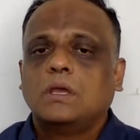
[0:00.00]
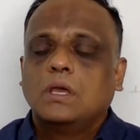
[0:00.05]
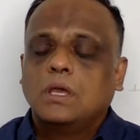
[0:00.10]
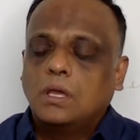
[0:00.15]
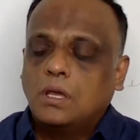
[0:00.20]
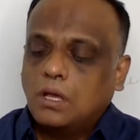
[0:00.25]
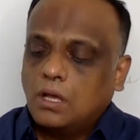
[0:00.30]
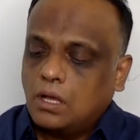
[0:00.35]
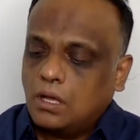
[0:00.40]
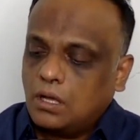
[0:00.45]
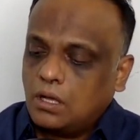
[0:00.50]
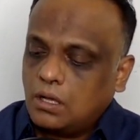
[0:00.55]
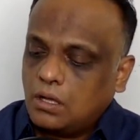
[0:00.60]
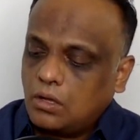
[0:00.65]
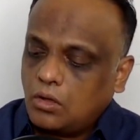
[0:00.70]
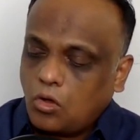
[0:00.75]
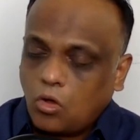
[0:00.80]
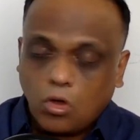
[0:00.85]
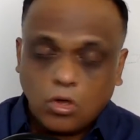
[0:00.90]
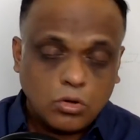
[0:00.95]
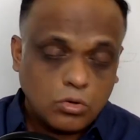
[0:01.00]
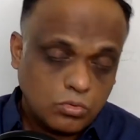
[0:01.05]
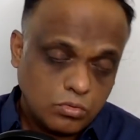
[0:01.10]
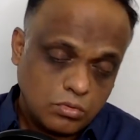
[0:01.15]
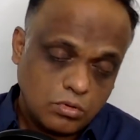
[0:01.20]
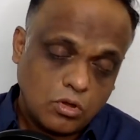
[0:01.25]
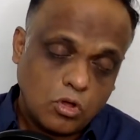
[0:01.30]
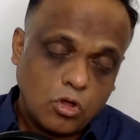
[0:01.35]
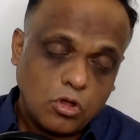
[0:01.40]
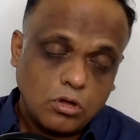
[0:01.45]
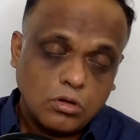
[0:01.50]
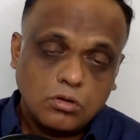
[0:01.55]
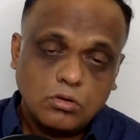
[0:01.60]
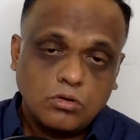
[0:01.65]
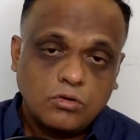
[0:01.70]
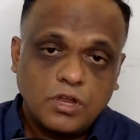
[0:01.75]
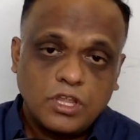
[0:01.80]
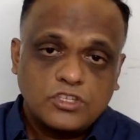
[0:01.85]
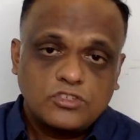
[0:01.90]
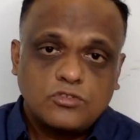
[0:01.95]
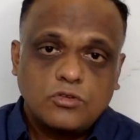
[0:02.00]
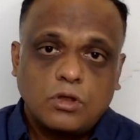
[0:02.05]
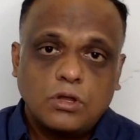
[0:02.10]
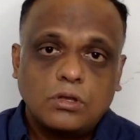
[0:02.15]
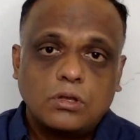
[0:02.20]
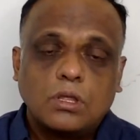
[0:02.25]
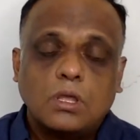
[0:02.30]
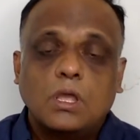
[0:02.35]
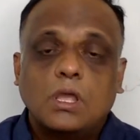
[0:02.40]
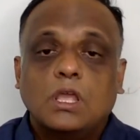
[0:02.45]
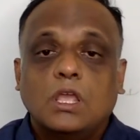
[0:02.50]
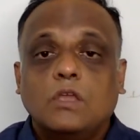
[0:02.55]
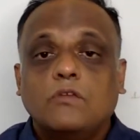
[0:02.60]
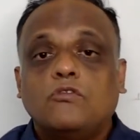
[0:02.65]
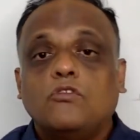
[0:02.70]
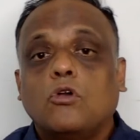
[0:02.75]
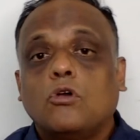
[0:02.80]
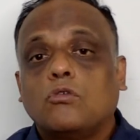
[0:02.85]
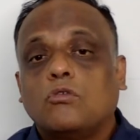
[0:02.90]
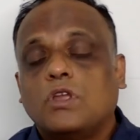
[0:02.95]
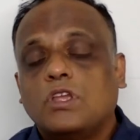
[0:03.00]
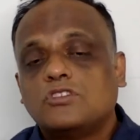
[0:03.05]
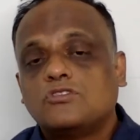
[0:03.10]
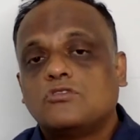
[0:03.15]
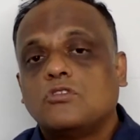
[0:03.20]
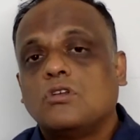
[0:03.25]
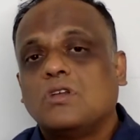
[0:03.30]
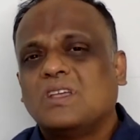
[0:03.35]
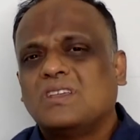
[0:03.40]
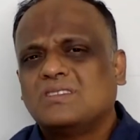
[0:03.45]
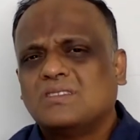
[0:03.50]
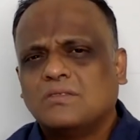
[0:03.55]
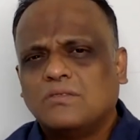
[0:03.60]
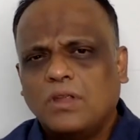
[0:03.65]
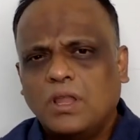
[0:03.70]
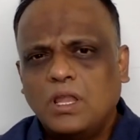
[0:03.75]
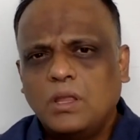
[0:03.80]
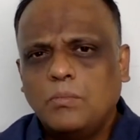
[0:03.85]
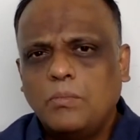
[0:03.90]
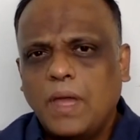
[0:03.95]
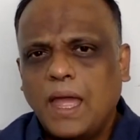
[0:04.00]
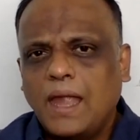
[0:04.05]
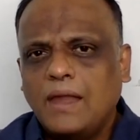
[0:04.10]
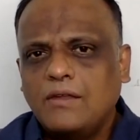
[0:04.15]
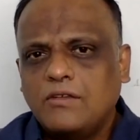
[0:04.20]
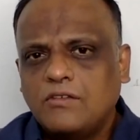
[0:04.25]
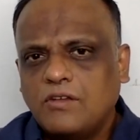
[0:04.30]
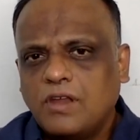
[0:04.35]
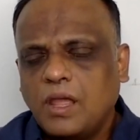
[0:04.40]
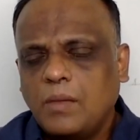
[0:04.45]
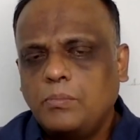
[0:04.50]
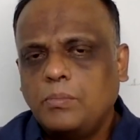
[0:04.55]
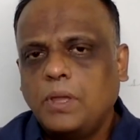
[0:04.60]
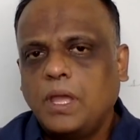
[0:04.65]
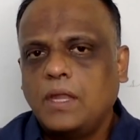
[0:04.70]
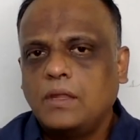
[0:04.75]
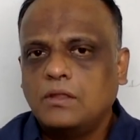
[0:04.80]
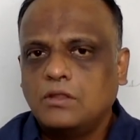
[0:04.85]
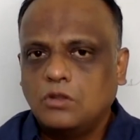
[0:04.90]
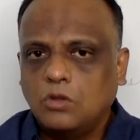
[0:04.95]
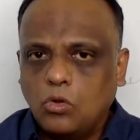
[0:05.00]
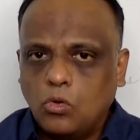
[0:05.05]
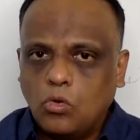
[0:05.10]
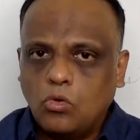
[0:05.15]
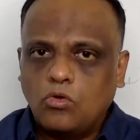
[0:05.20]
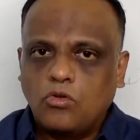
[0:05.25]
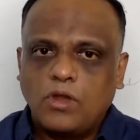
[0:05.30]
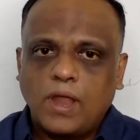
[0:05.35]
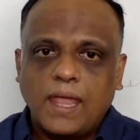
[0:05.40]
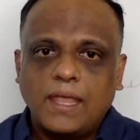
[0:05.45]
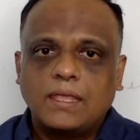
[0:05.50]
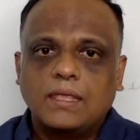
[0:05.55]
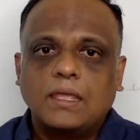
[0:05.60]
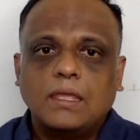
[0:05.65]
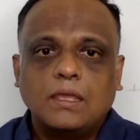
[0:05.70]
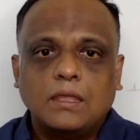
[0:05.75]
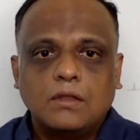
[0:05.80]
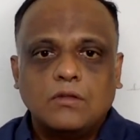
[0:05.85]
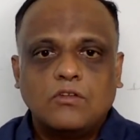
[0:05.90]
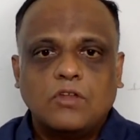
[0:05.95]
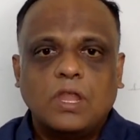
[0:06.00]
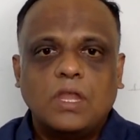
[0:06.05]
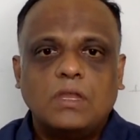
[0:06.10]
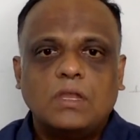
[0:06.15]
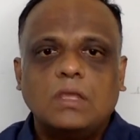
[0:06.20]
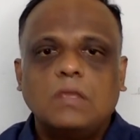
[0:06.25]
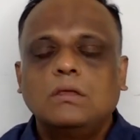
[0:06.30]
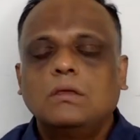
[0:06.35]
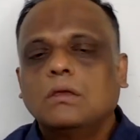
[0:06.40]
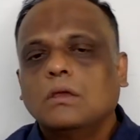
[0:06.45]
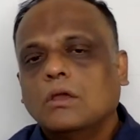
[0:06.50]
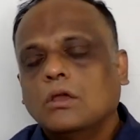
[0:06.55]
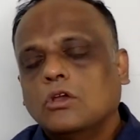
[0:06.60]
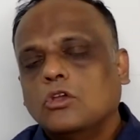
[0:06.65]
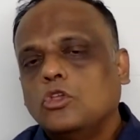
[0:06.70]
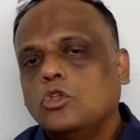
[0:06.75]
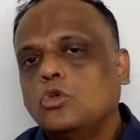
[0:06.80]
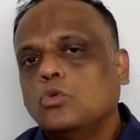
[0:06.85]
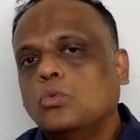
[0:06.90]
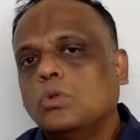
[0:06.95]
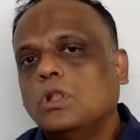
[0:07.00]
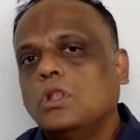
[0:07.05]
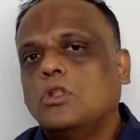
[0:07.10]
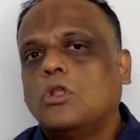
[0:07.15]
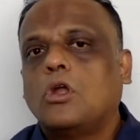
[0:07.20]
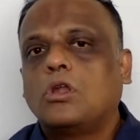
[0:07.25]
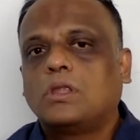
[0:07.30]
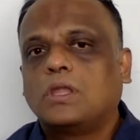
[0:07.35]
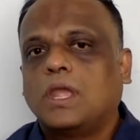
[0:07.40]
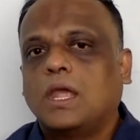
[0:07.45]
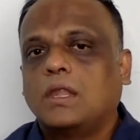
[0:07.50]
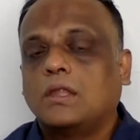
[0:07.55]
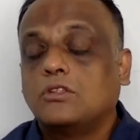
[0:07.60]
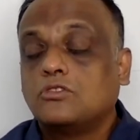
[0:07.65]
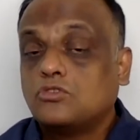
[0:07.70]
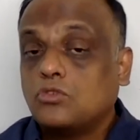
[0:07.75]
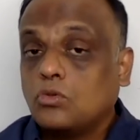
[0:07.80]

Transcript: uh, or or restaurant if your restaurant has a really bad rep and a low ranking and rating you will not get it so